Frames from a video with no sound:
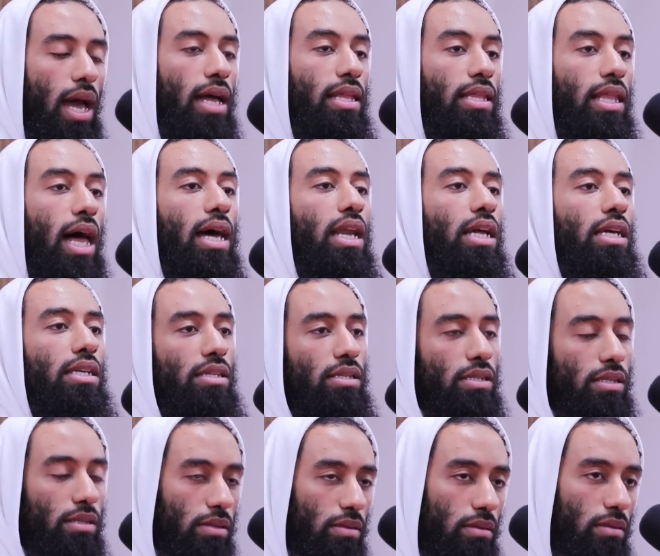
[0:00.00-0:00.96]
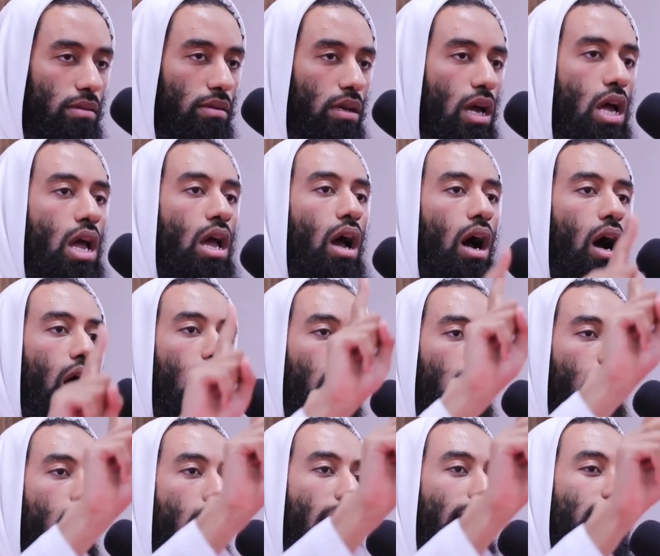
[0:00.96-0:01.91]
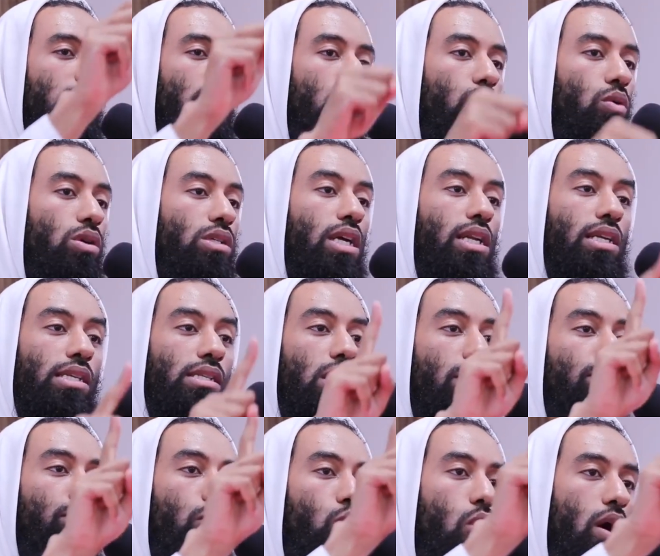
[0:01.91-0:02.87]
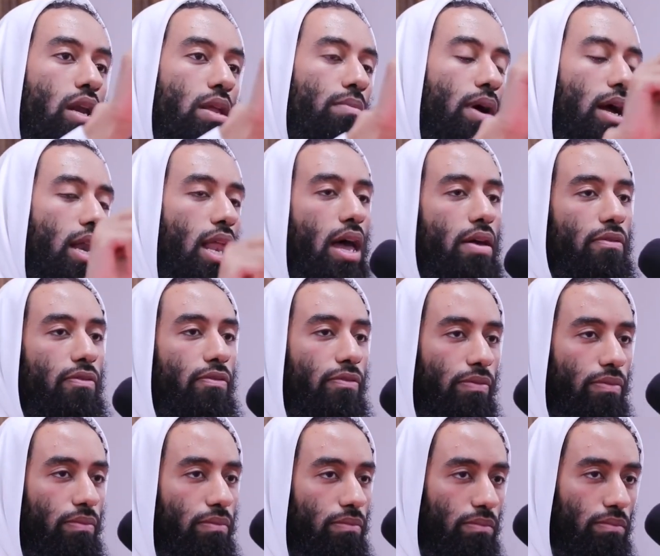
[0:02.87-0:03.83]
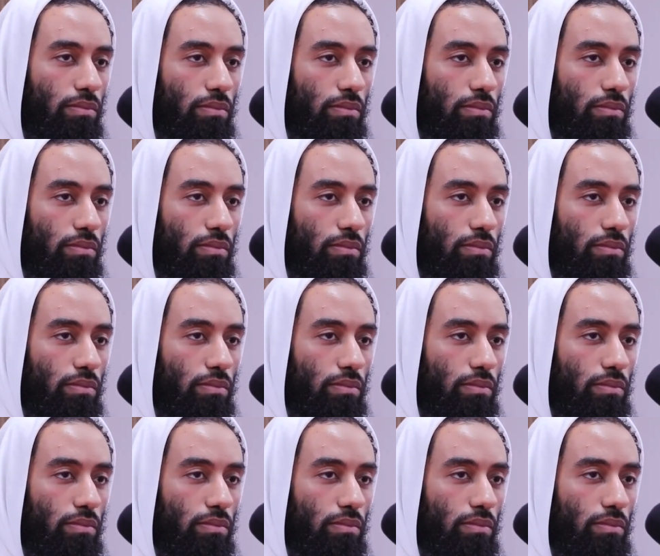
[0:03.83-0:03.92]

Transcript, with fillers: and that is Allah Azza wa Jal is number one in my life,